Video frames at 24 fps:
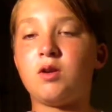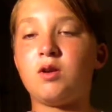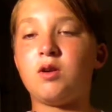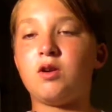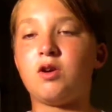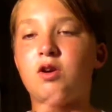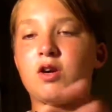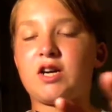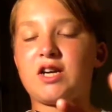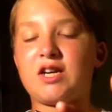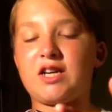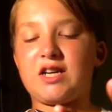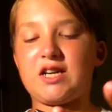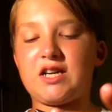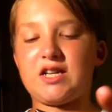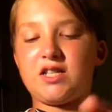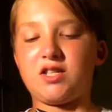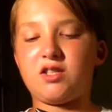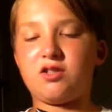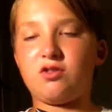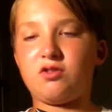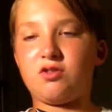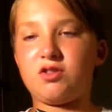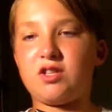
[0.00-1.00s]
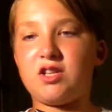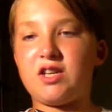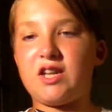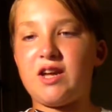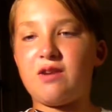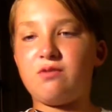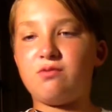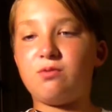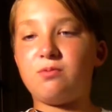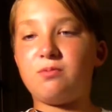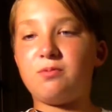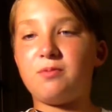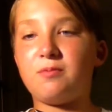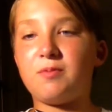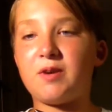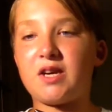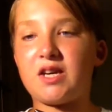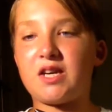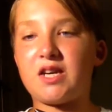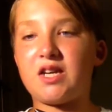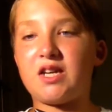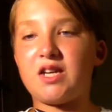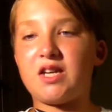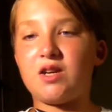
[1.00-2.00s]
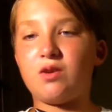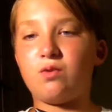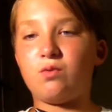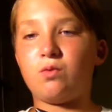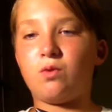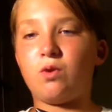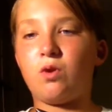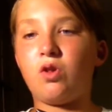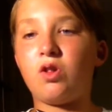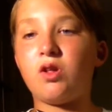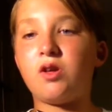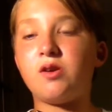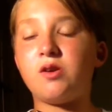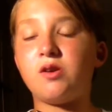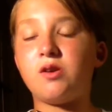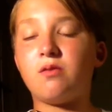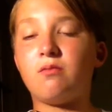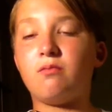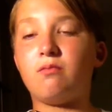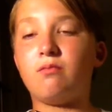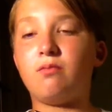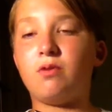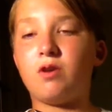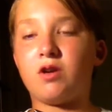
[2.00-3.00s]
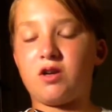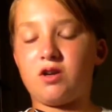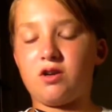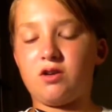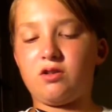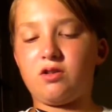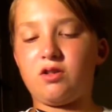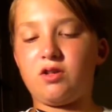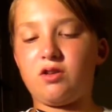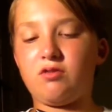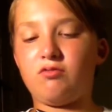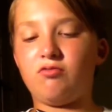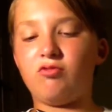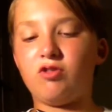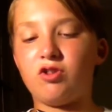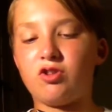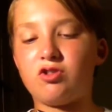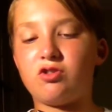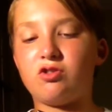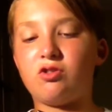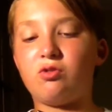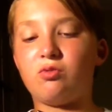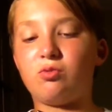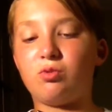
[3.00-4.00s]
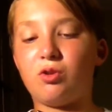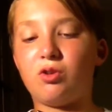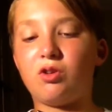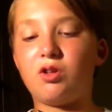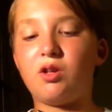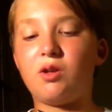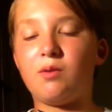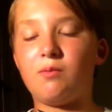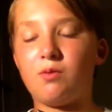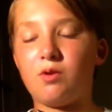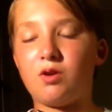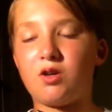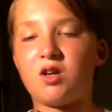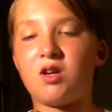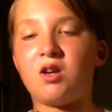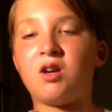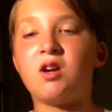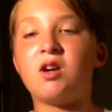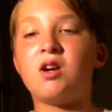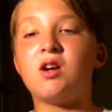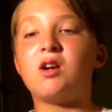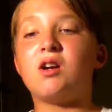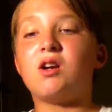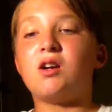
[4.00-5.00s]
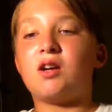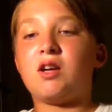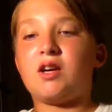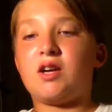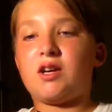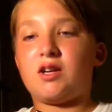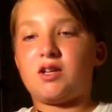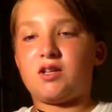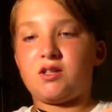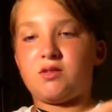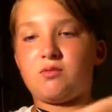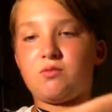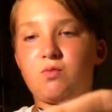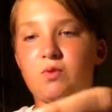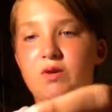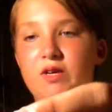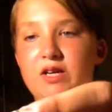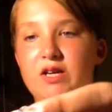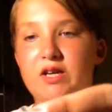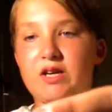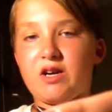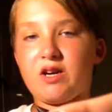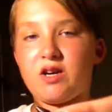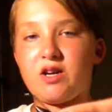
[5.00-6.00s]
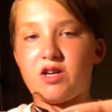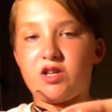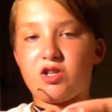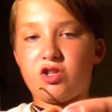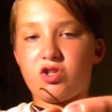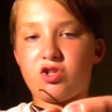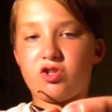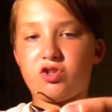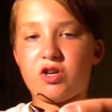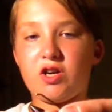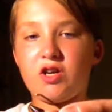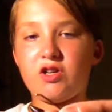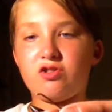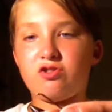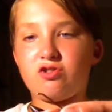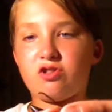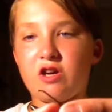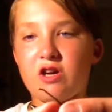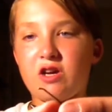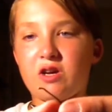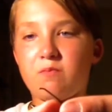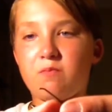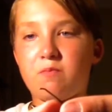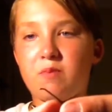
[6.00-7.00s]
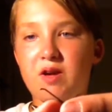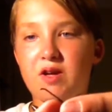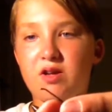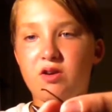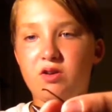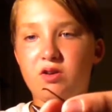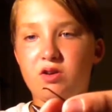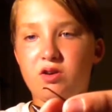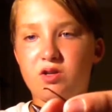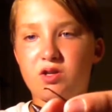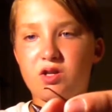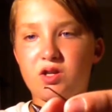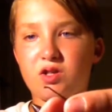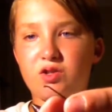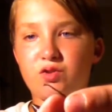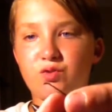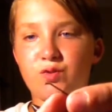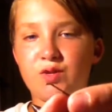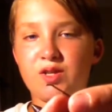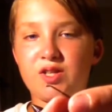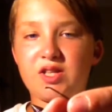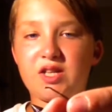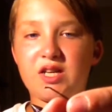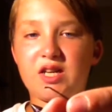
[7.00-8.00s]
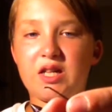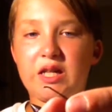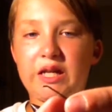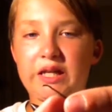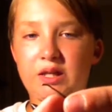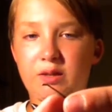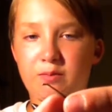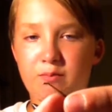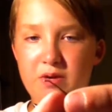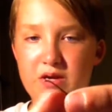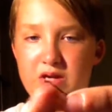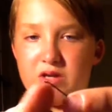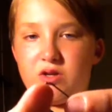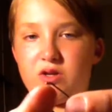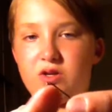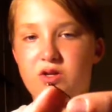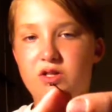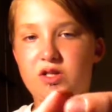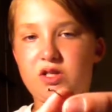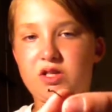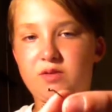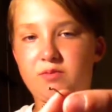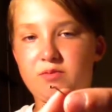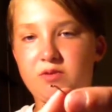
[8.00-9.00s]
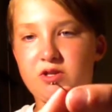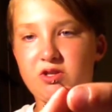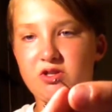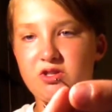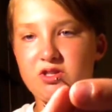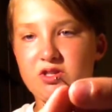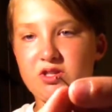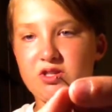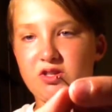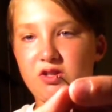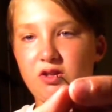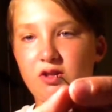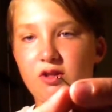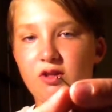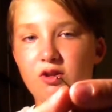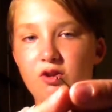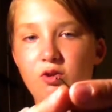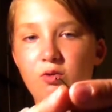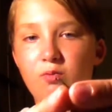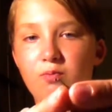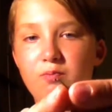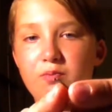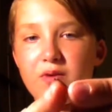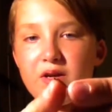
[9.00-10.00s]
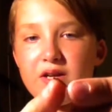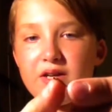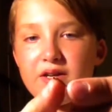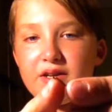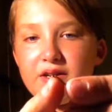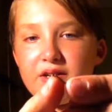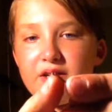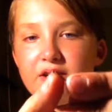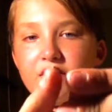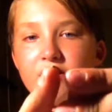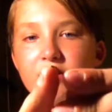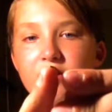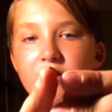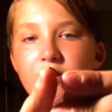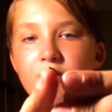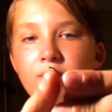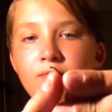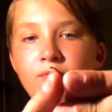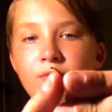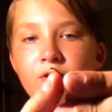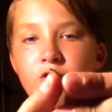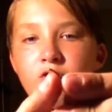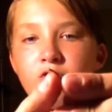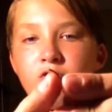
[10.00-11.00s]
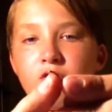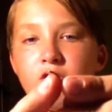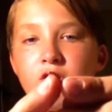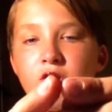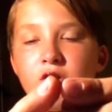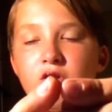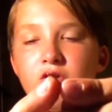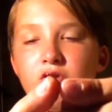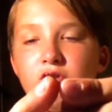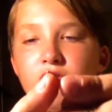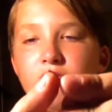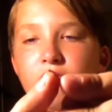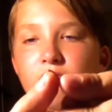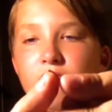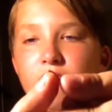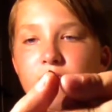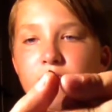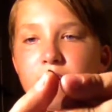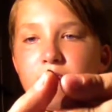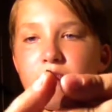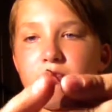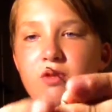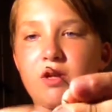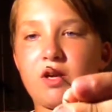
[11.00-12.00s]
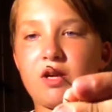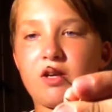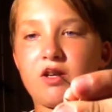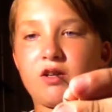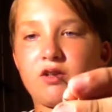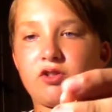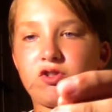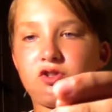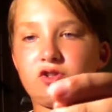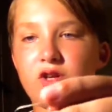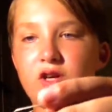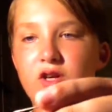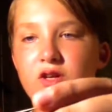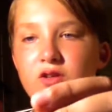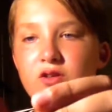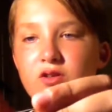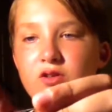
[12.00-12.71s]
Okay guys, so today we'll be making a woolly booger, the original woolly booger, and we got a straight shank bait hook. And the reason I like the bait hooks is because of this little bend in it, but you can use it with plain straight